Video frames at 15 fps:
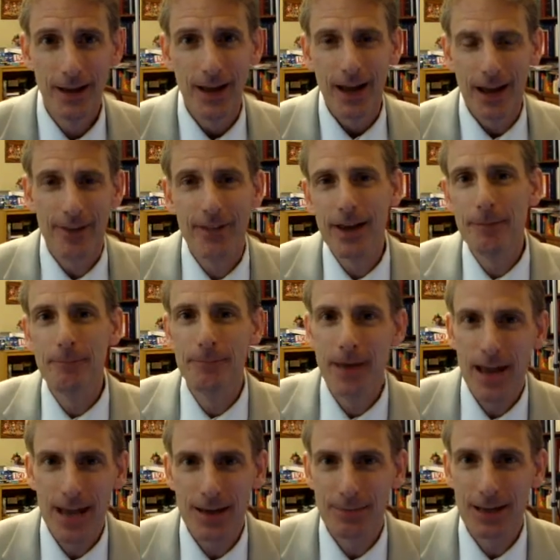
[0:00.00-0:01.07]
and then
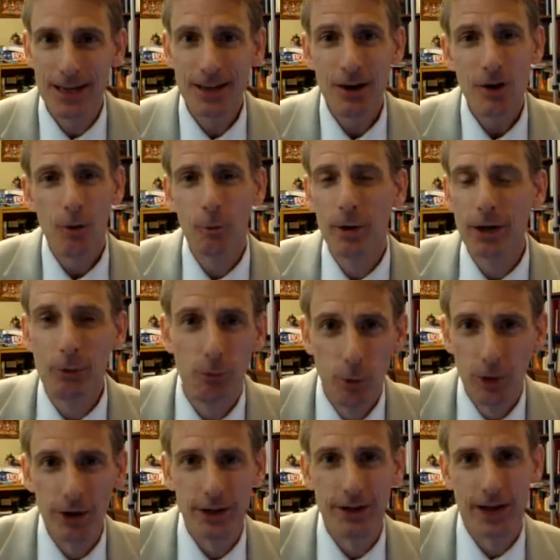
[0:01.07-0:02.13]
maybe we
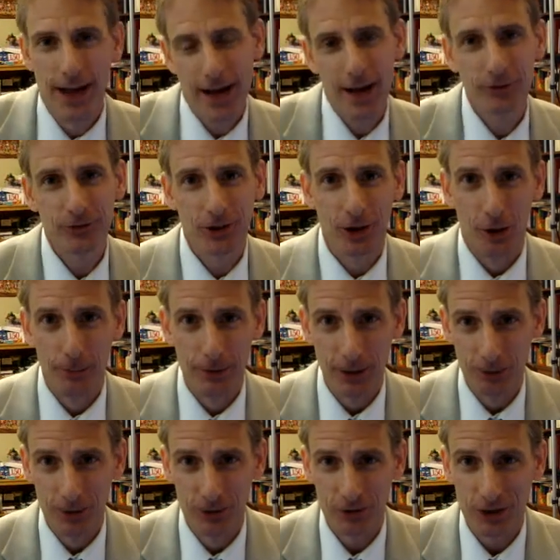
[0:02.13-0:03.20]
wouldn't have to go
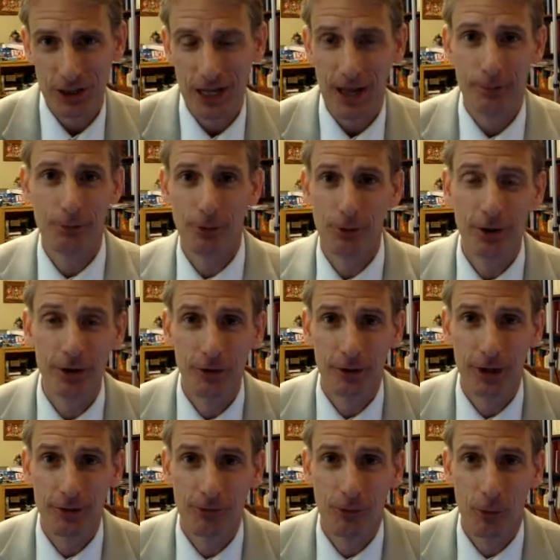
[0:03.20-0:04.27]
pillaging and
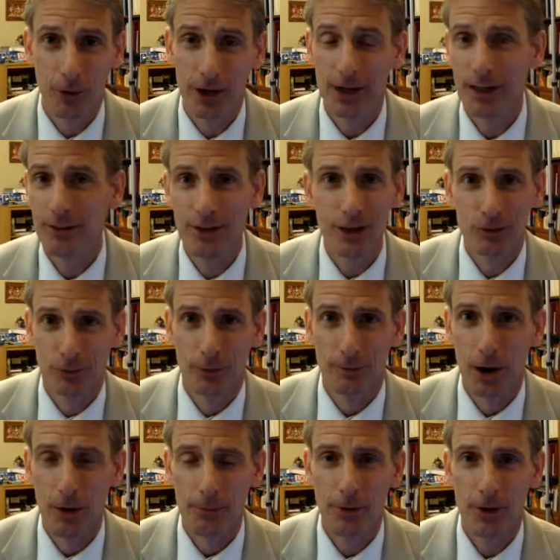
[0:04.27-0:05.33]
plundering for it in these
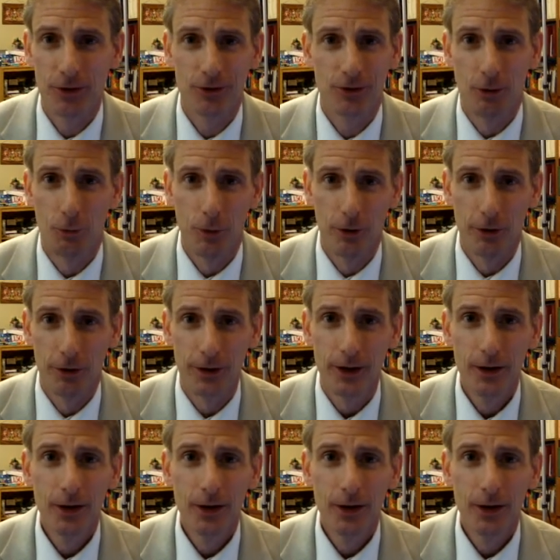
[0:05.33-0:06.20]
remote parts of the world,